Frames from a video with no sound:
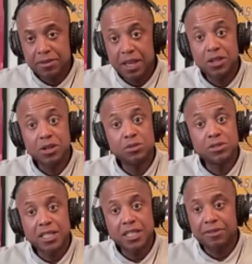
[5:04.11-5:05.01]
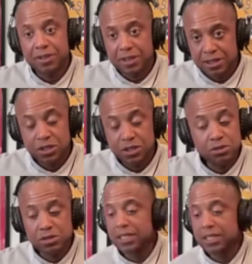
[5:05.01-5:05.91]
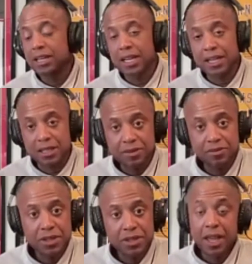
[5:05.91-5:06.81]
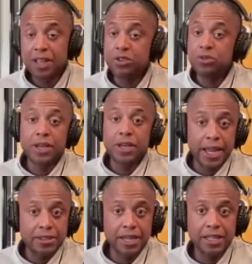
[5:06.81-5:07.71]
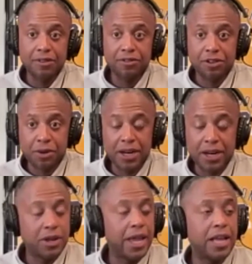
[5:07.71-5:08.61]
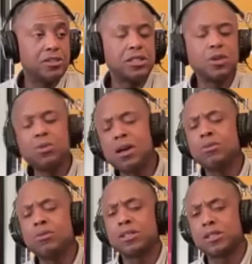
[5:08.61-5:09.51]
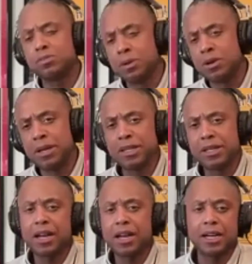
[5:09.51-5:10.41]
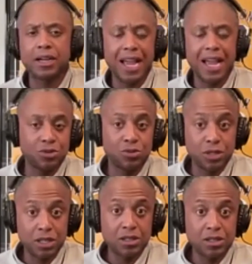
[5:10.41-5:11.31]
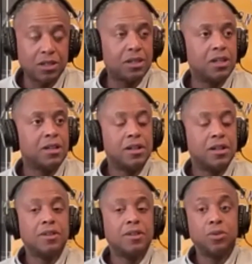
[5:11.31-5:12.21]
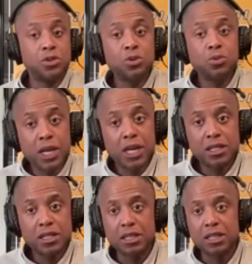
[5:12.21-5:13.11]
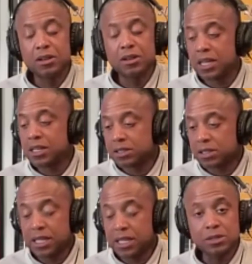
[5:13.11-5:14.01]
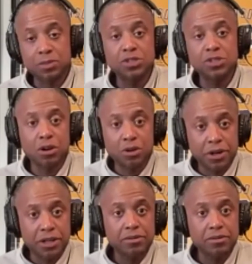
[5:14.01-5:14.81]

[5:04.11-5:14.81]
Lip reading: And you don't take that lightly. And you can't take that for granted. You can't just say, well, we're experimenting, kind of like a casual thing. When you win in this league, it's because you earned it.